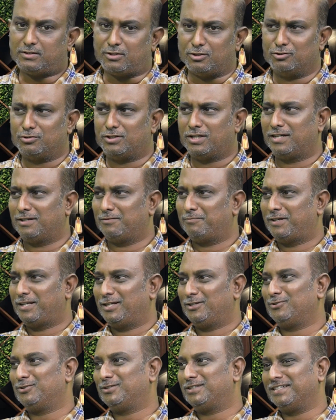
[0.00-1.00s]
Oh, there are
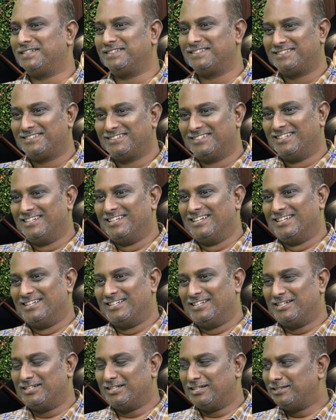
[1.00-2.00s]
many good things.
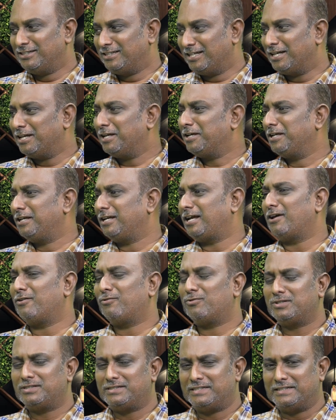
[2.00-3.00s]
I
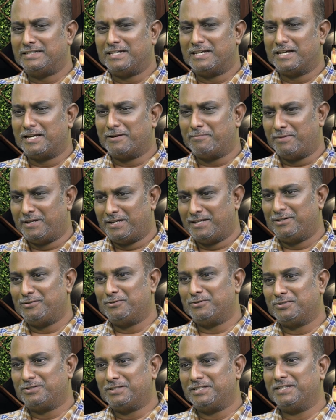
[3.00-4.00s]
won't say there are many
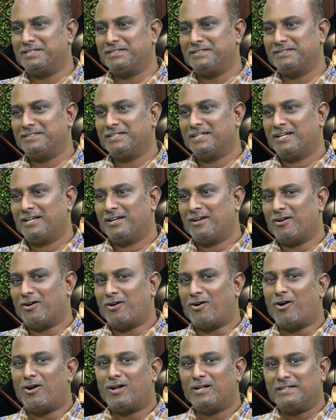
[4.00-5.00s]
good things.
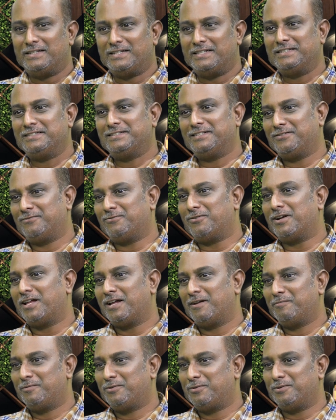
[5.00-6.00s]
All things that what
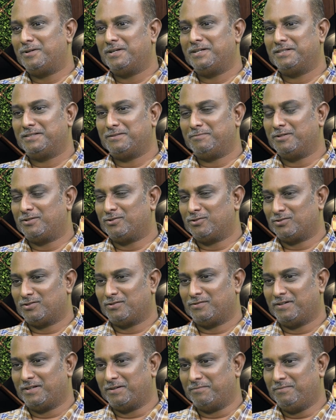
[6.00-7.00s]
I am today is because
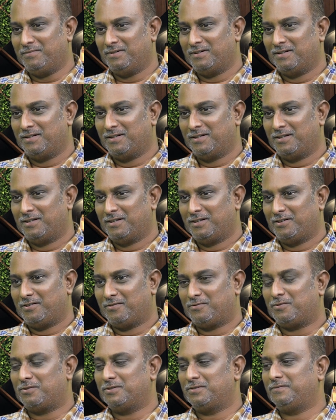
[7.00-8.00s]
of him.
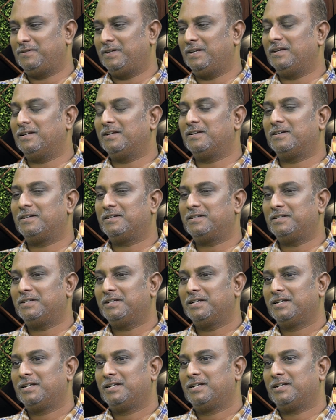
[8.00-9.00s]
Of course, we
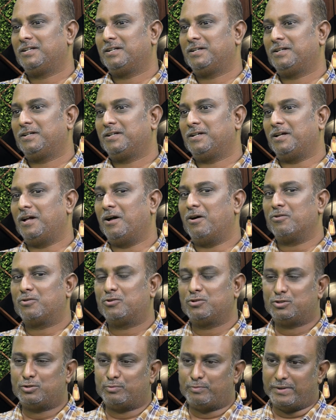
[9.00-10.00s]
learn how
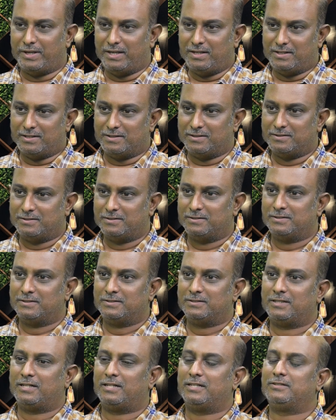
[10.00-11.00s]
to speak,
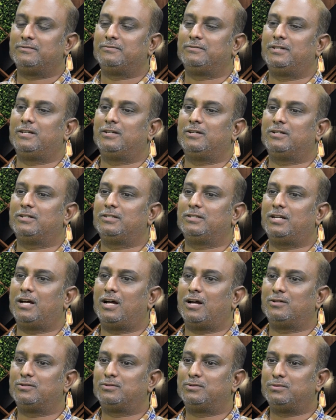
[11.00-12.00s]
and we learn
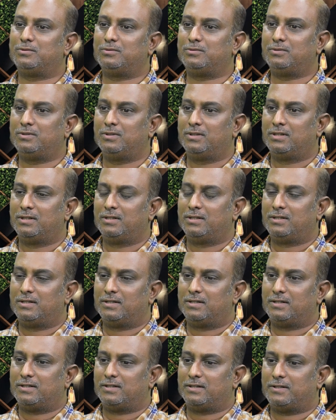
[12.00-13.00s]
how
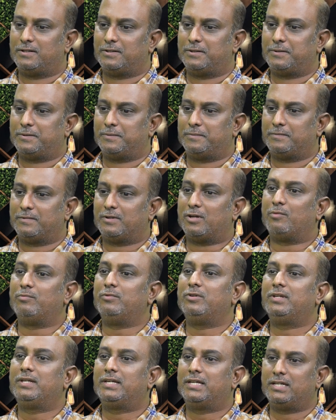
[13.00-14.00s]
to
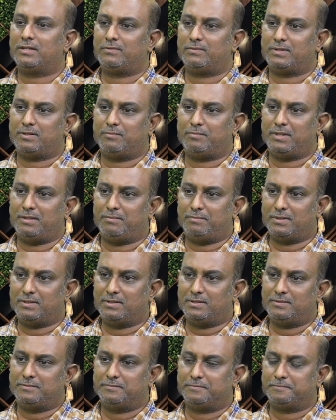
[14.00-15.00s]
communicate with the
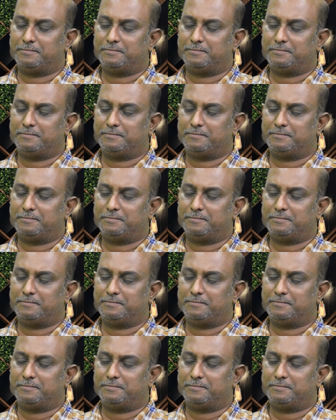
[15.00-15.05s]
people,